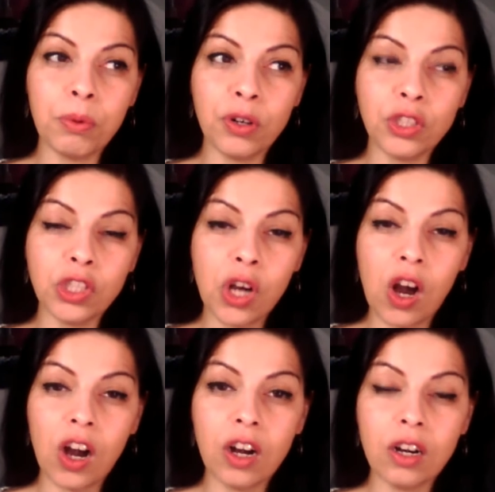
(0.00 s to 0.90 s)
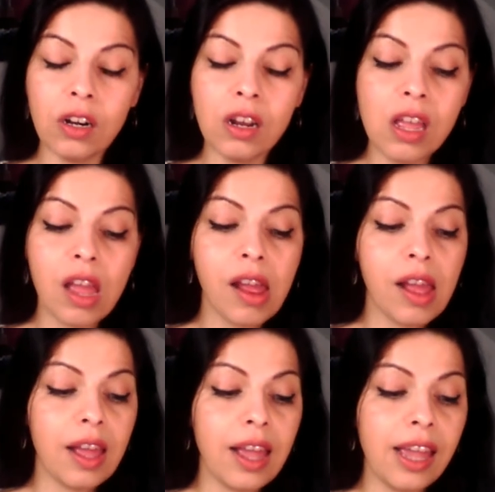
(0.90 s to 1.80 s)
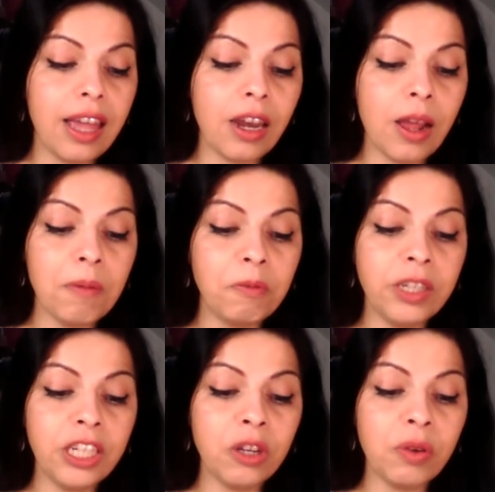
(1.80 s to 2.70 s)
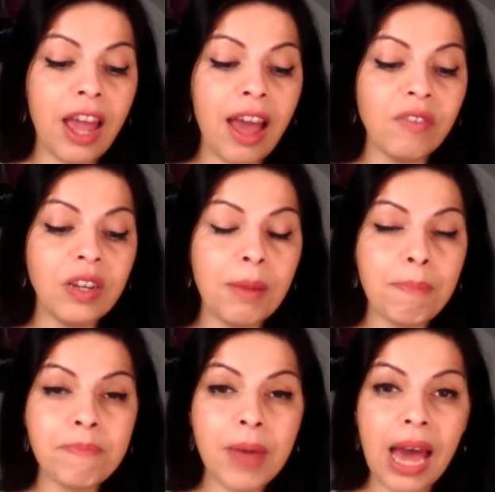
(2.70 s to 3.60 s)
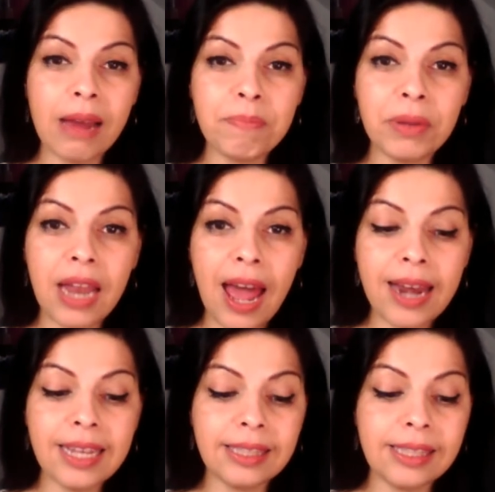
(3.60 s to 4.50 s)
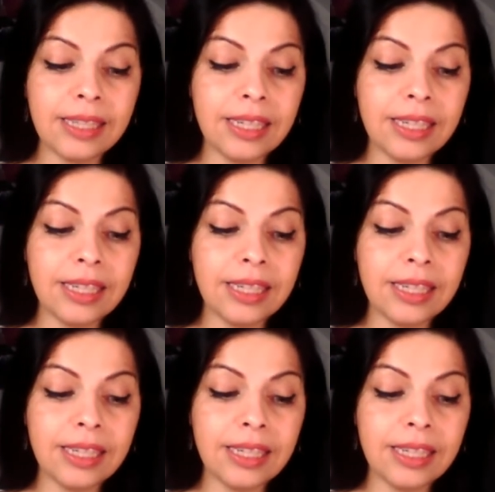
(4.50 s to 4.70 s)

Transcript: And hopefully you don't have any bad planets sitting here in a 12th house.